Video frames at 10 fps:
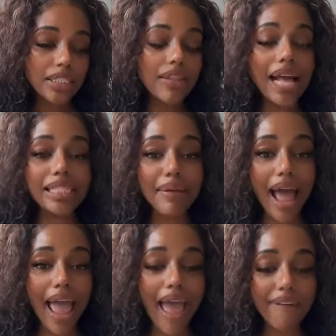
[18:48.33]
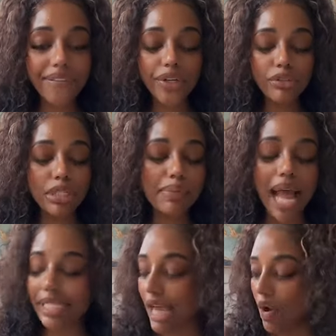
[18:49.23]
So that's what I have for you,
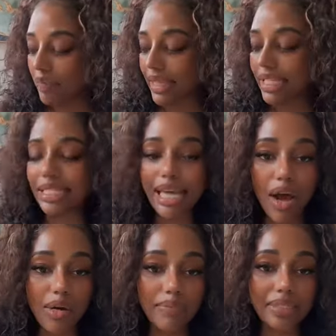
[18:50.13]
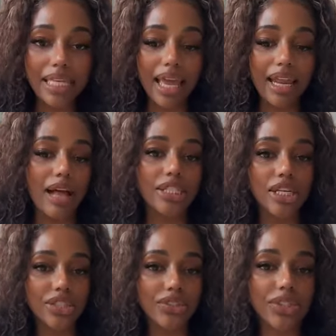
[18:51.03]
Geminis. I hope that this helps, and I'll
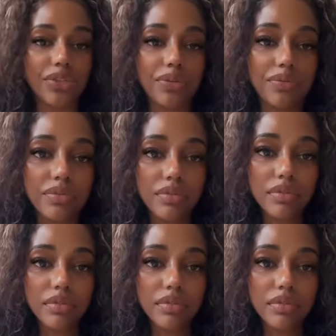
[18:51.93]
talk to you soon.